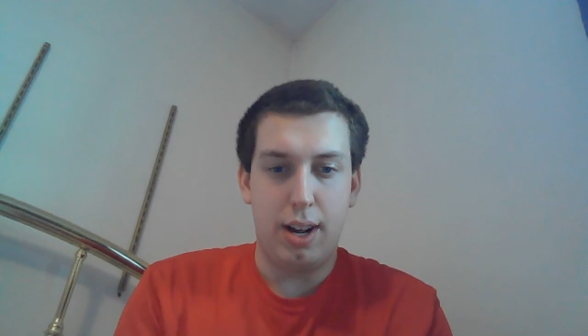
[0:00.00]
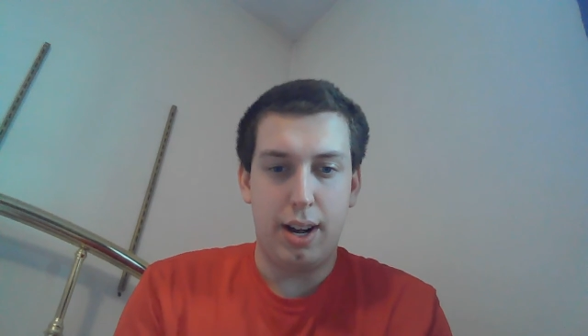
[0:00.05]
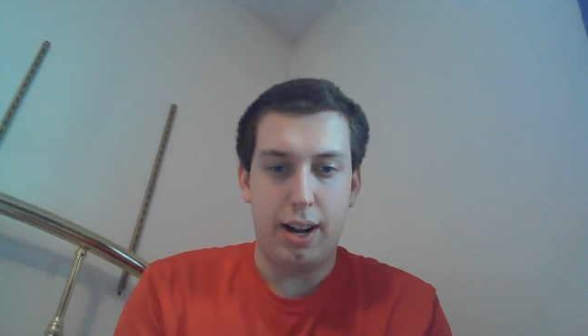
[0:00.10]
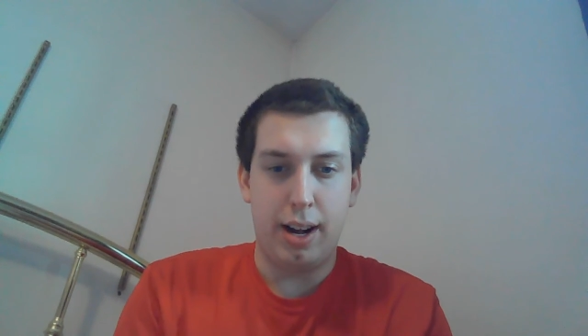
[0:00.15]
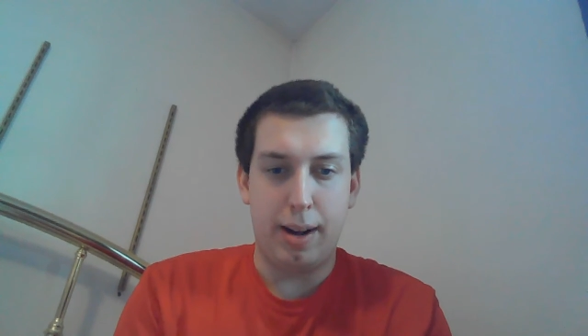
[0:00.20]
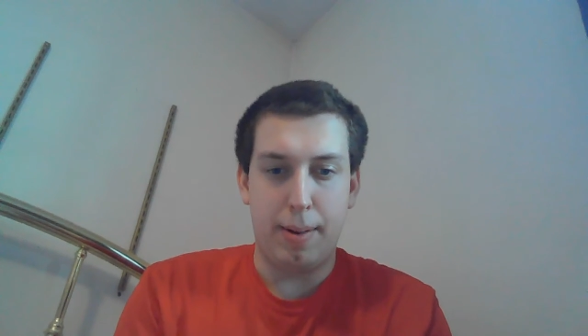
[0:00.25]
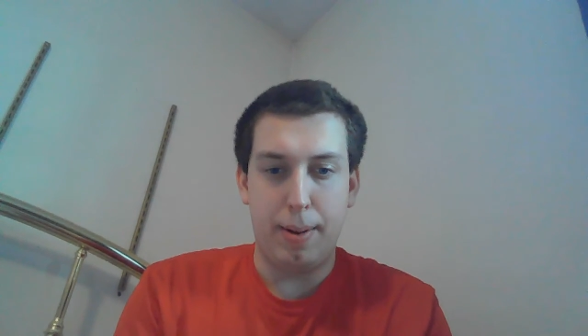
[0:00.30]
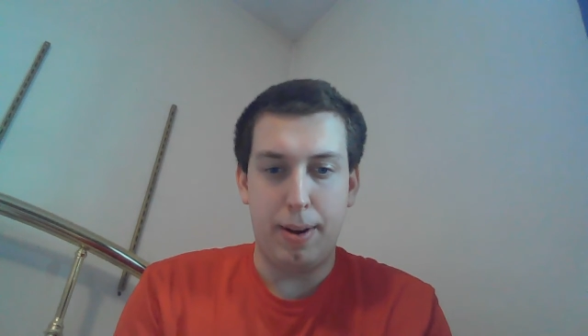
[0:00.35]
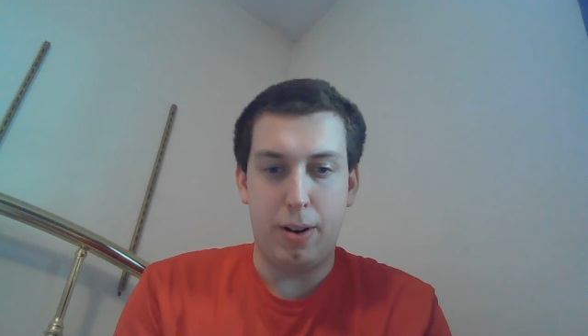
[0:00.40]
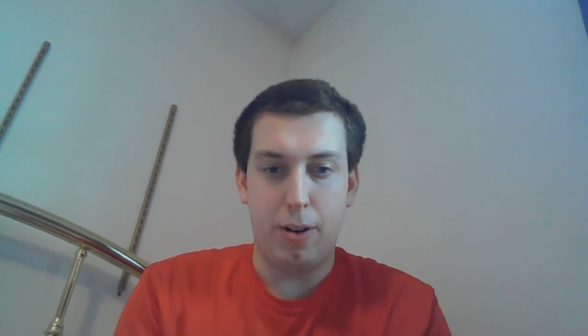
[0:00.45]

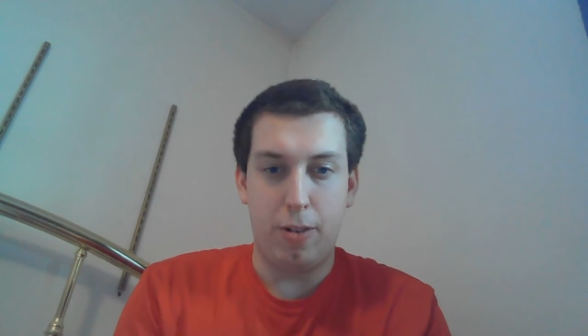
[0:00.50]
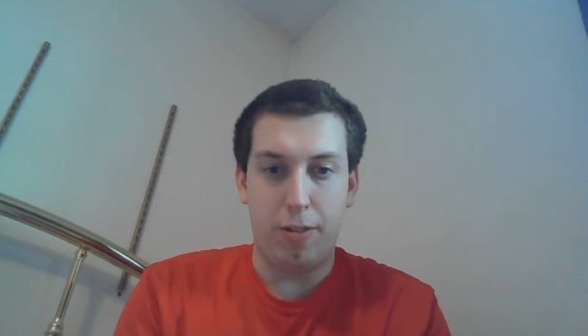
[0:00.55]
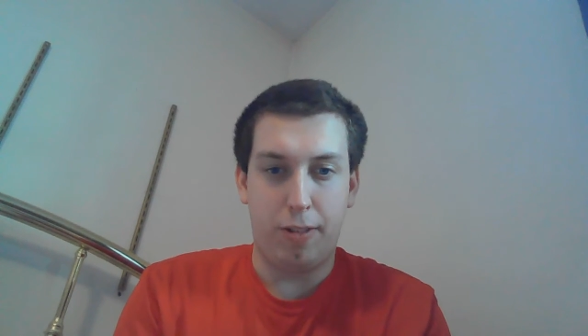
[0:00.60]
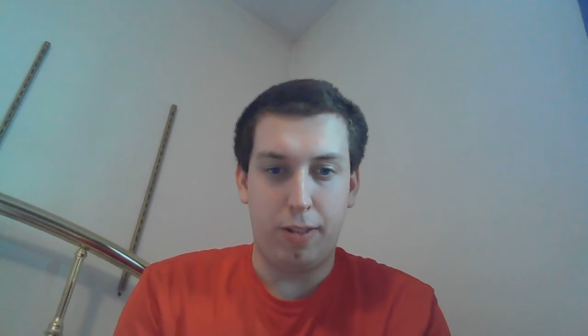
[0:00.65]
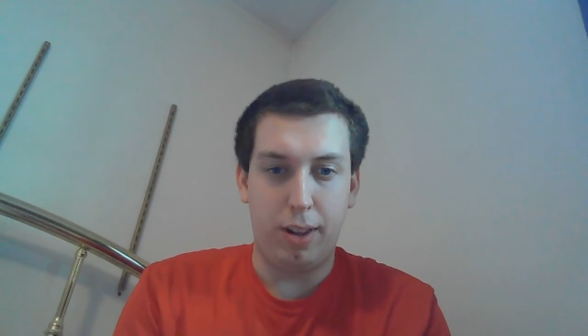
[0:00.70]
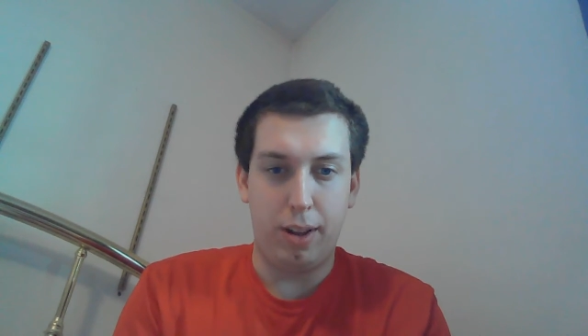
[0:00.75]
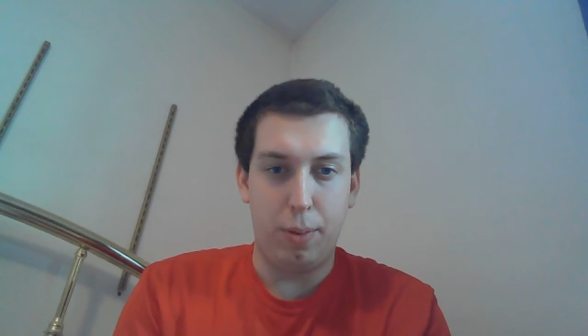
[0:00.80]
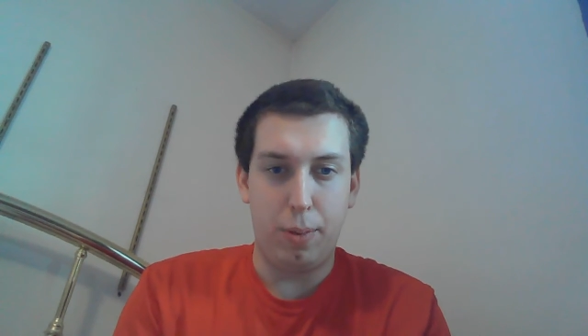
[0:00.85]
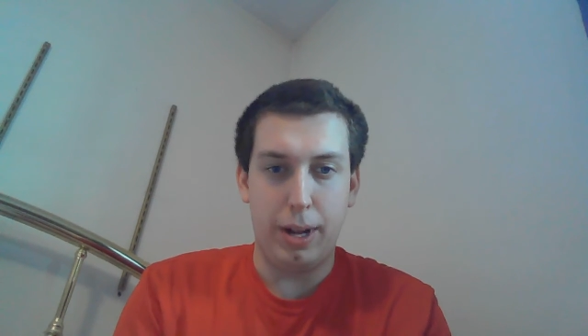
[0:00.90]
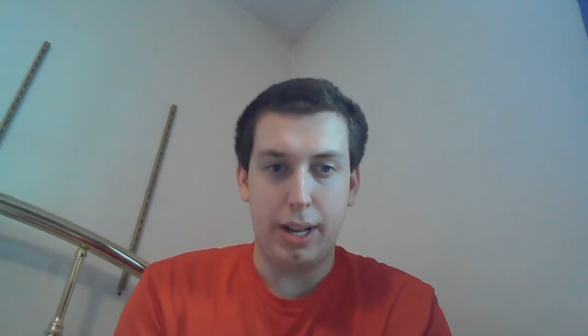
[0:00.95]
um, and
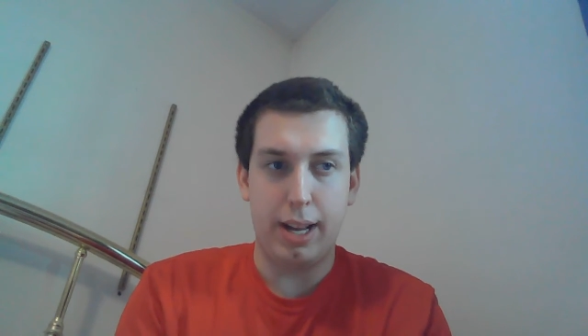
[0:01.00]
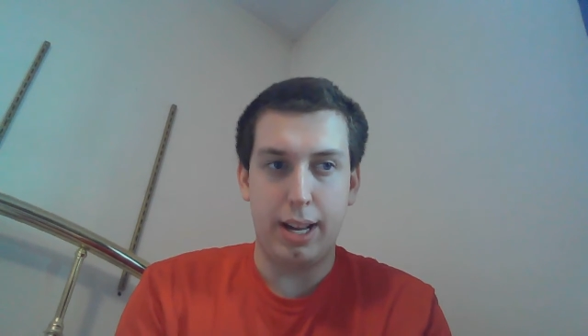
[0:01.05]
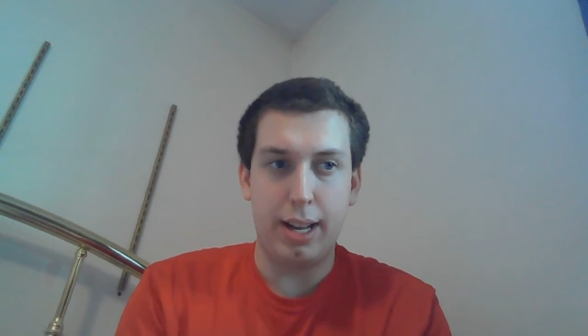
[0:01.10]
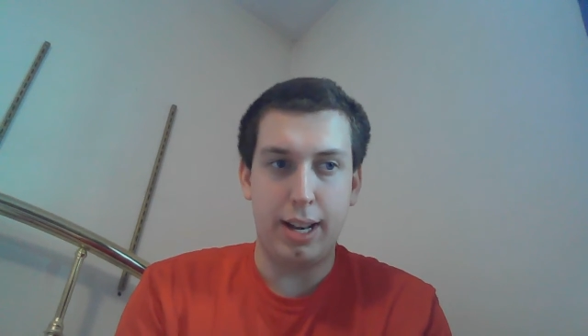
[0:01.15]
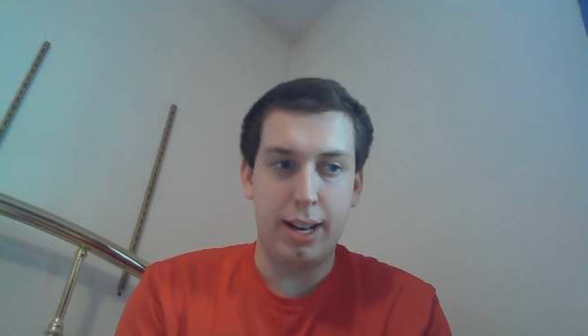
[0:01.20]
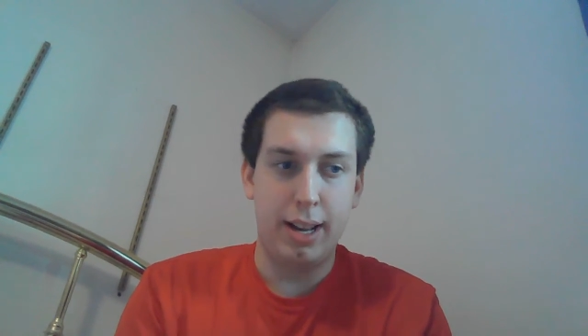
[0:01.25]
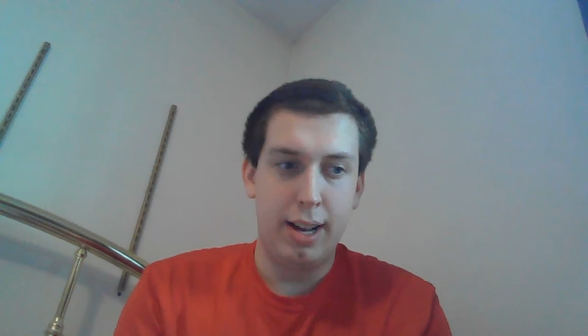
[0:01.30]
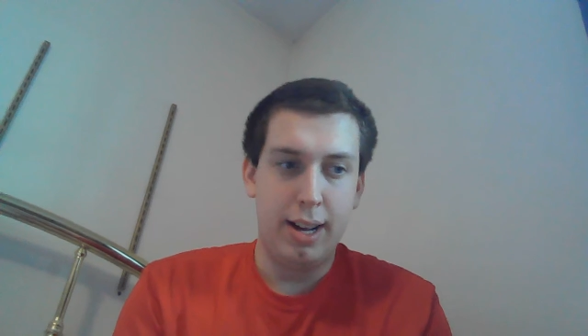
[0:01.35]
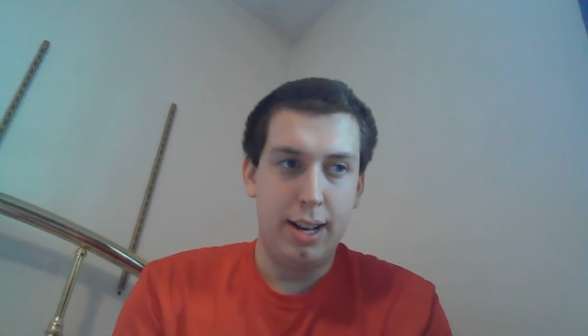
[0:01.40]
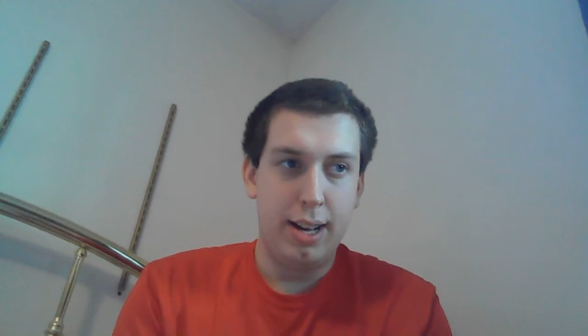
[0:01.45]
hopefully, we
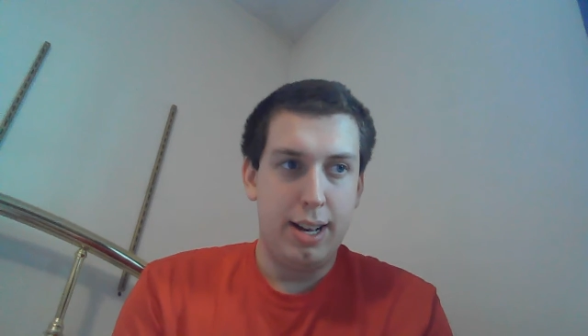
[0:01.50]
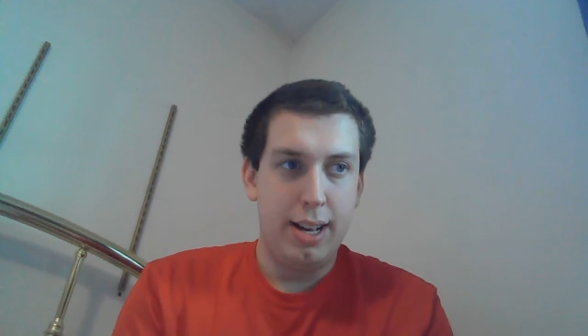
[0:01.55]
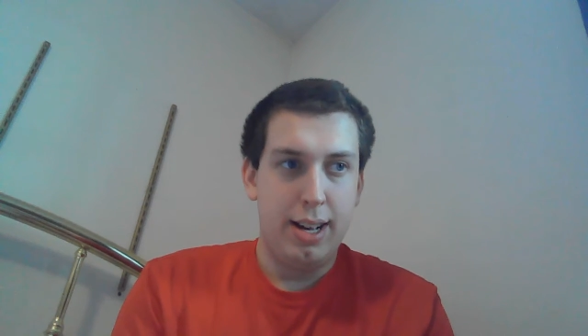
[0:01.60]
can